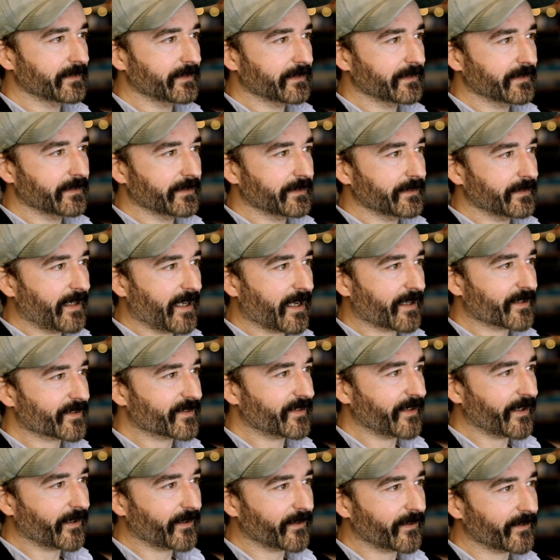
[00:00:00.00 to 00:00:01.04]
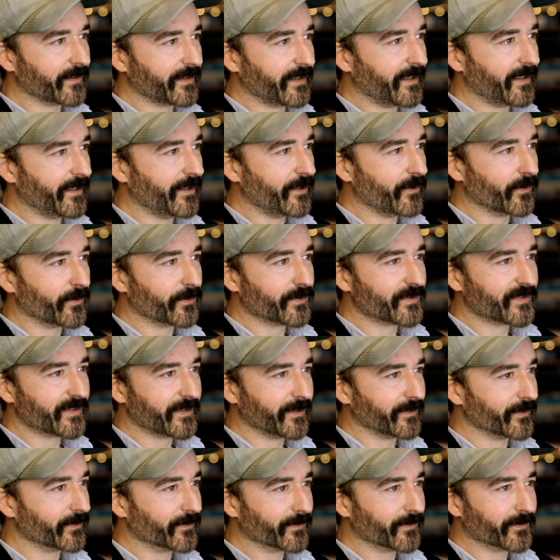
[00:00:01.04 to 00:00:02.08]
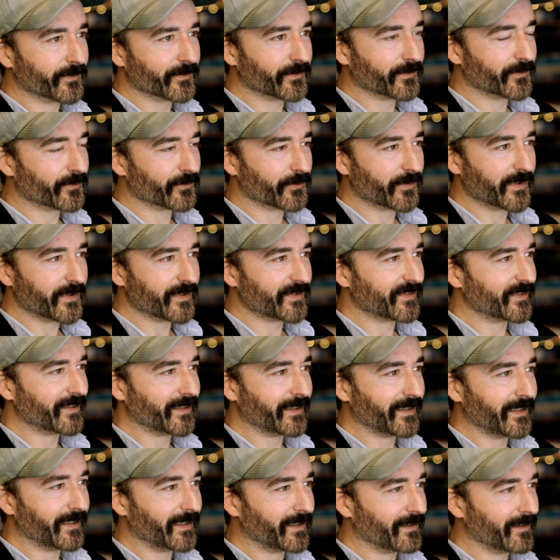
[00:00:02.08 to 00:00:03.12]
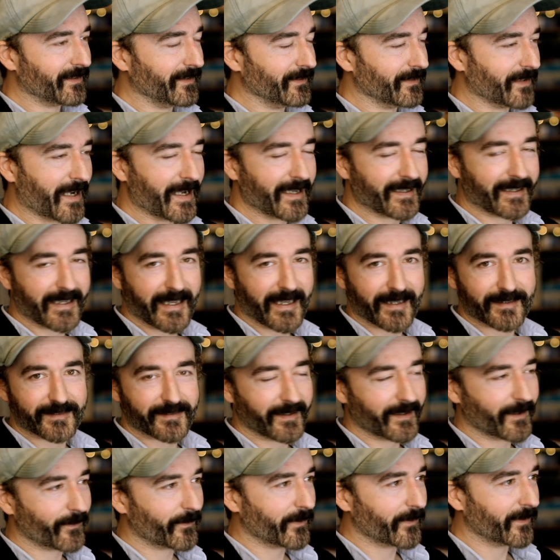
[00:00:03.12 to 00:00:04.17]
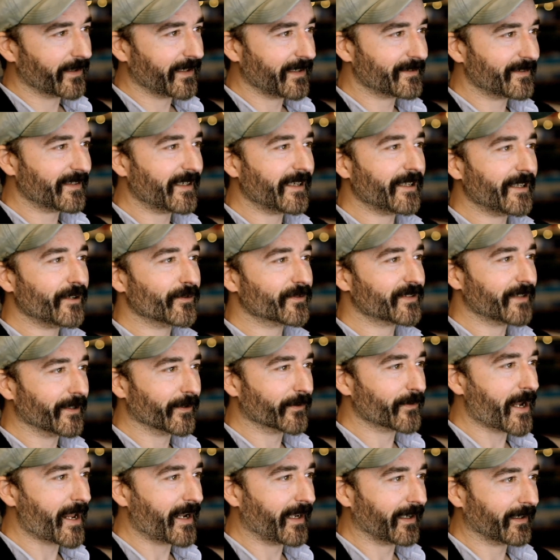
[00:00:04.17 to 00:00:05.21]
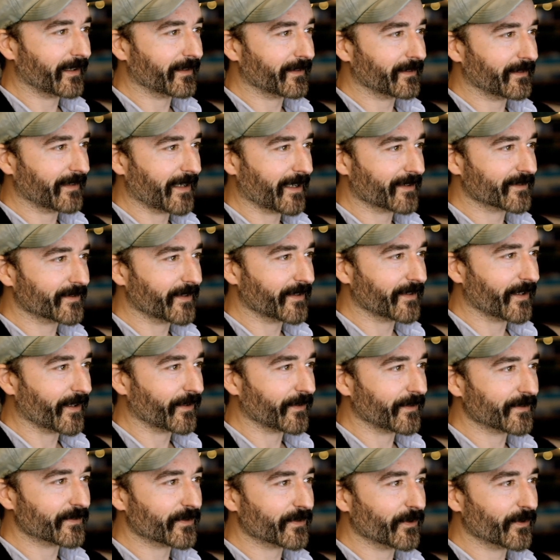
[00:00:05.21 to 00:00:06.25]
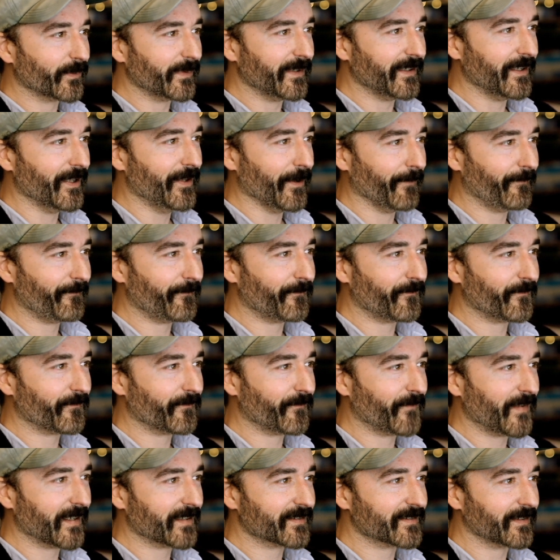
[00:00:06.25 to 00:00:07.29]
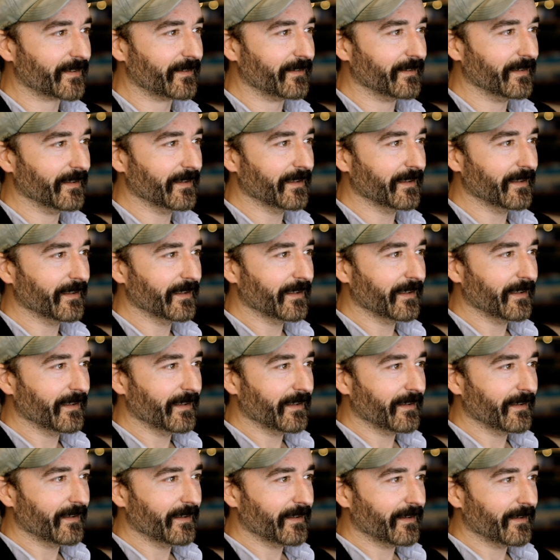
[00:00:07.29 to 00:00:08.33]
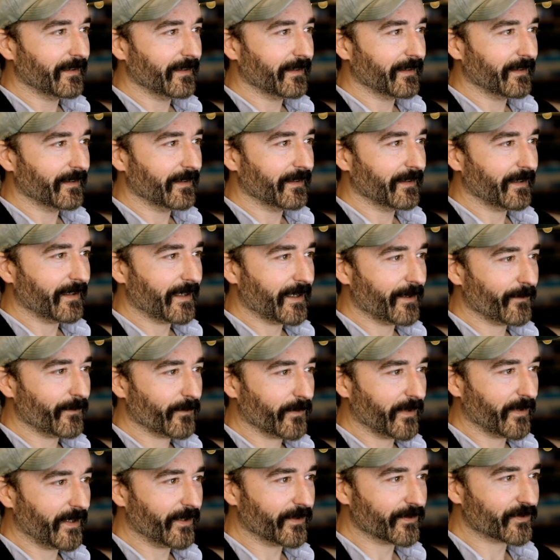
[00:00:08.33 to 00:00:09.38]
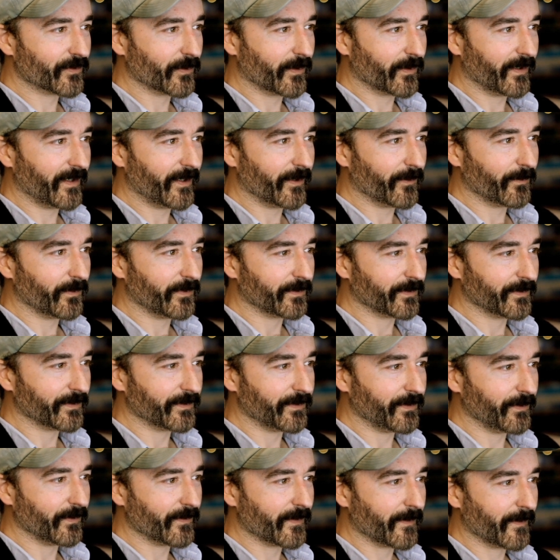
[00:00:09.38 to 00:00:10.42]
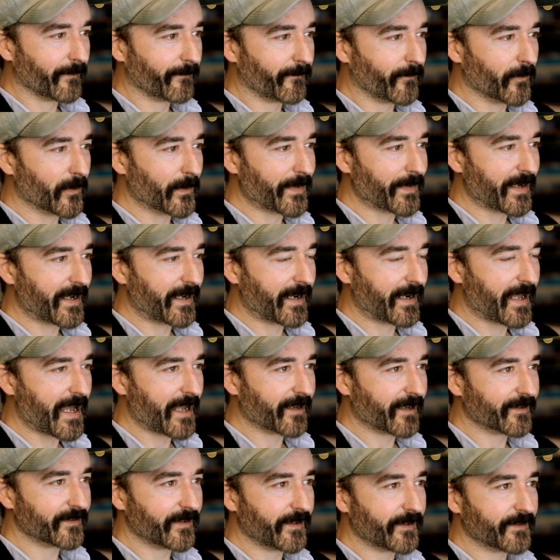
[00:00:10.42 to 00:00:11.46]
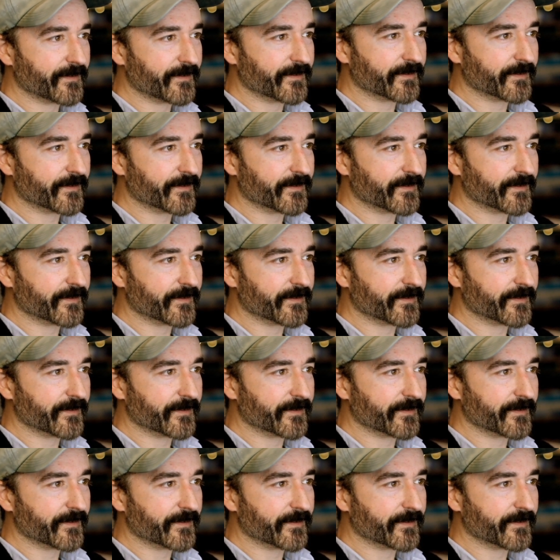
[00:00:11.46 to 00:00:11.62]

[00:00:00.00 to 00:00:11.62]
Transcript: Excel idiosyncratic. I can't say that word. It's idiosyncratic Excel, and so we need to fix it. And here we'll do the format access,